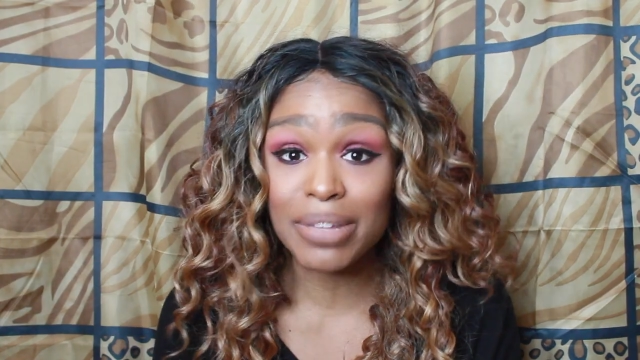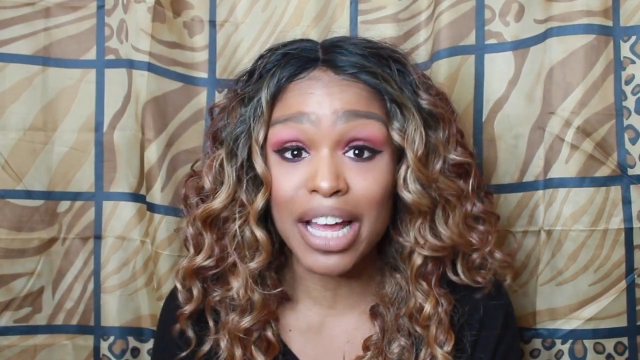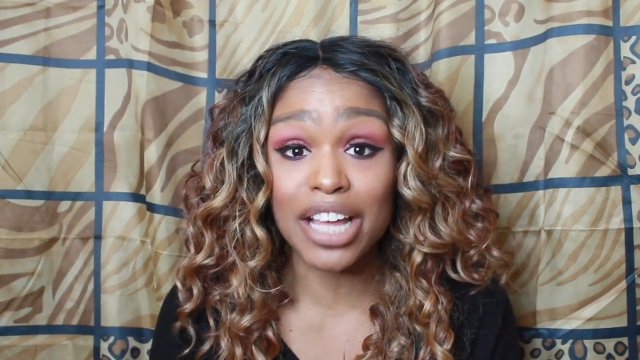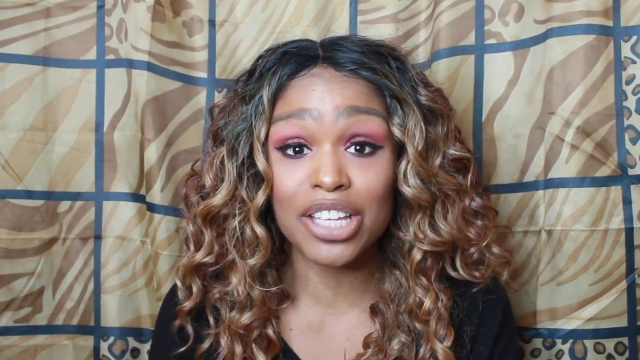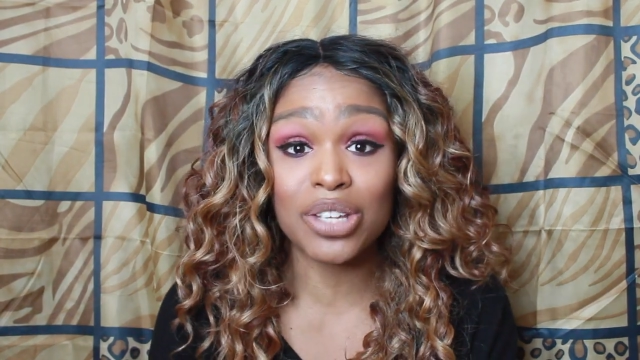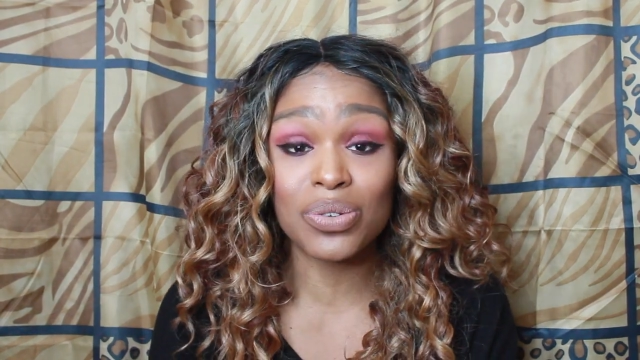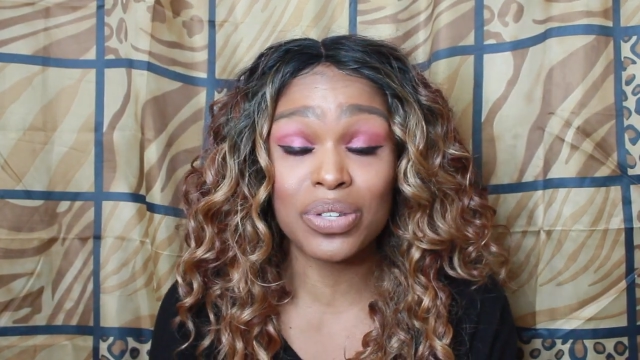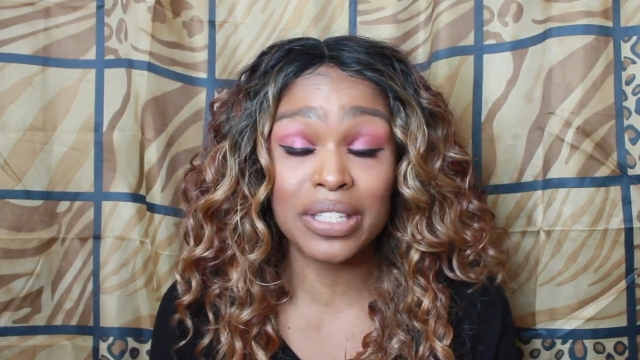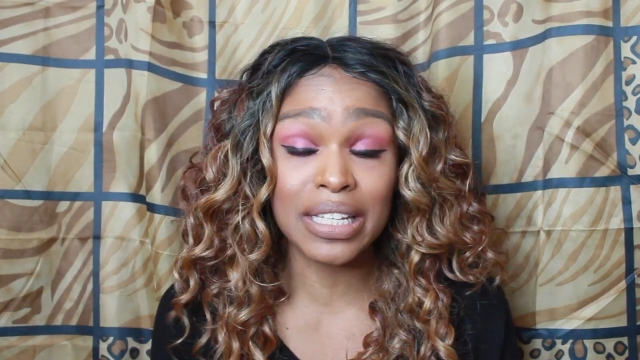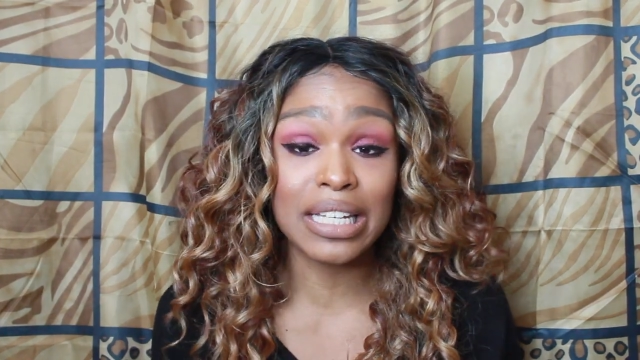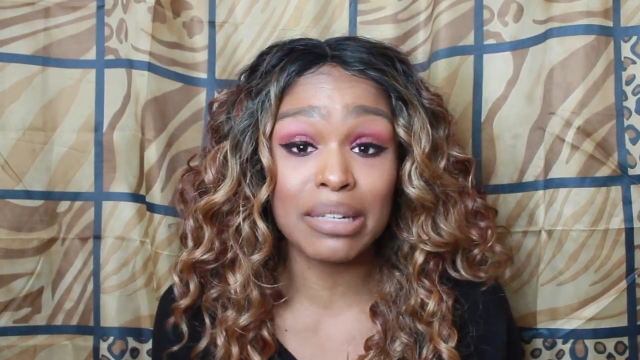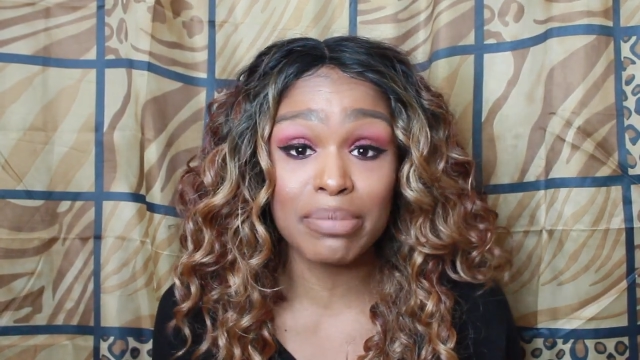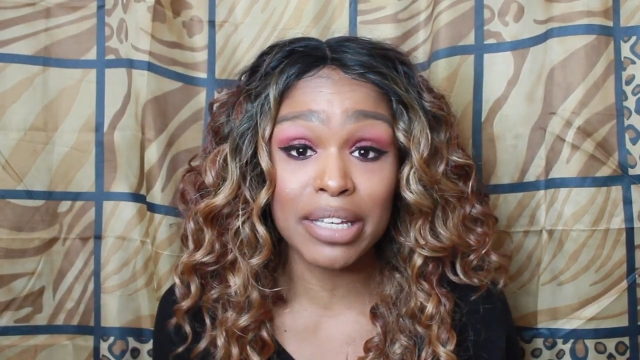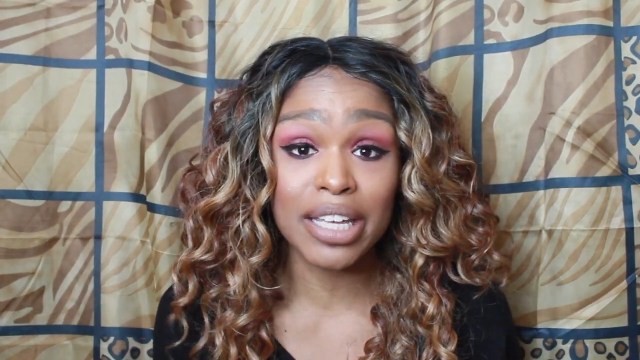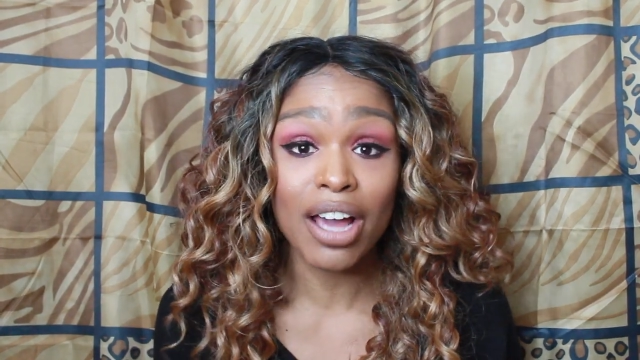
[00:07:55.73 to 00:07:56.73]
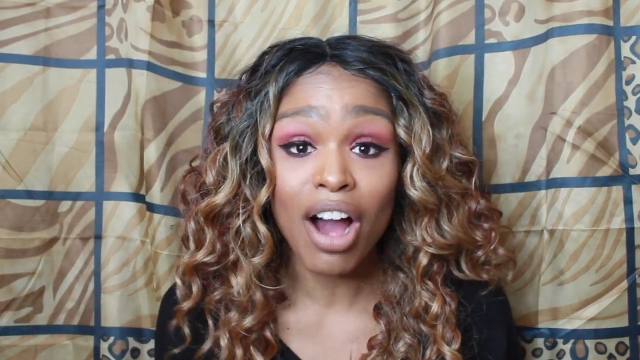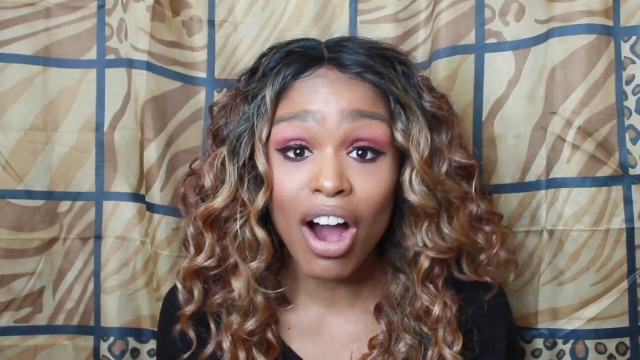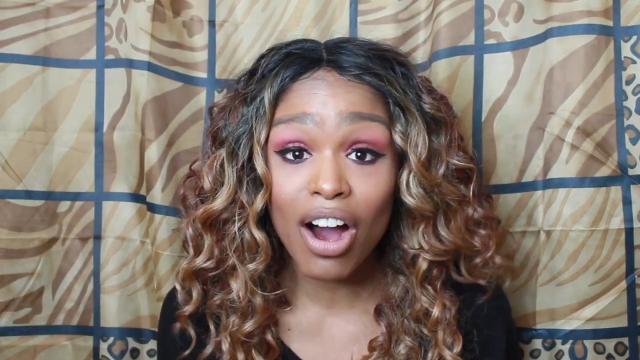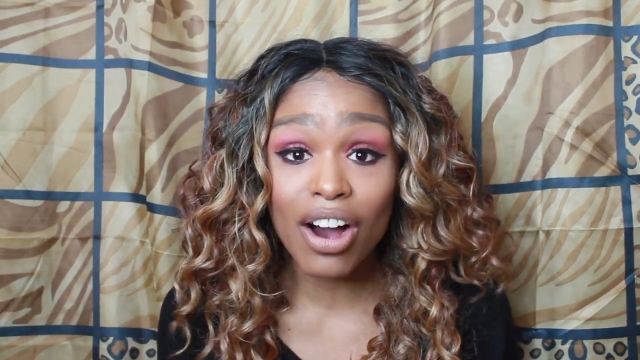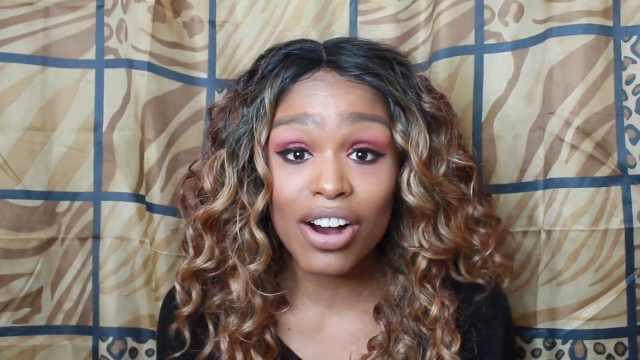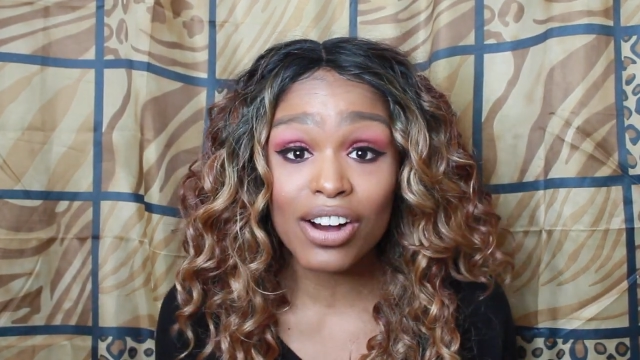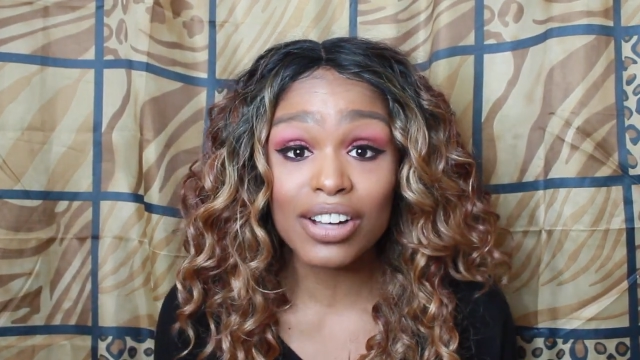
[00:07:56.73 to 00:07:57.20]
that you see me
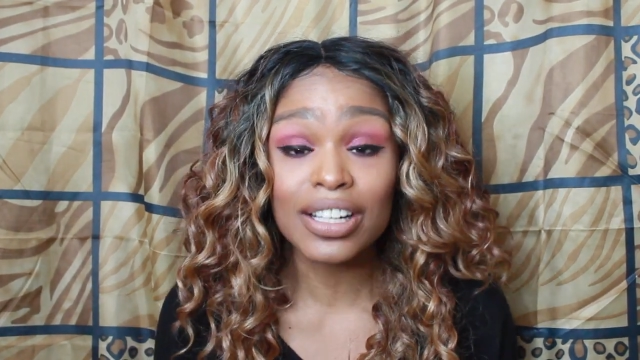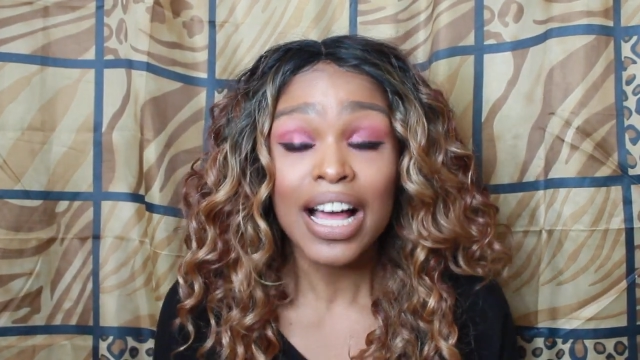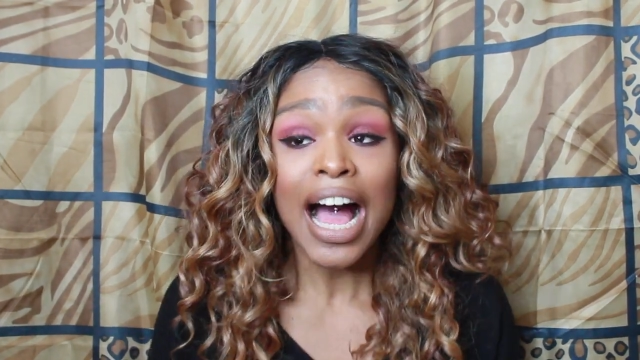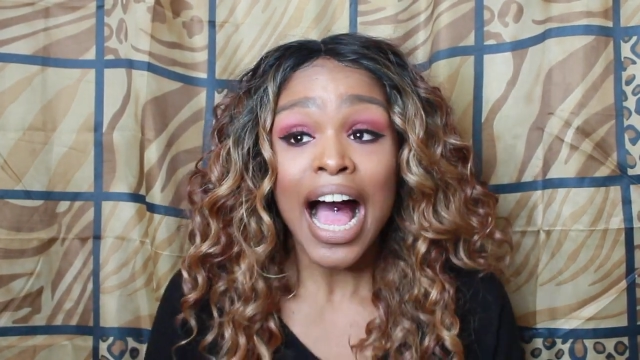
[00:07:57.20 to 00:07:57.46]
haul.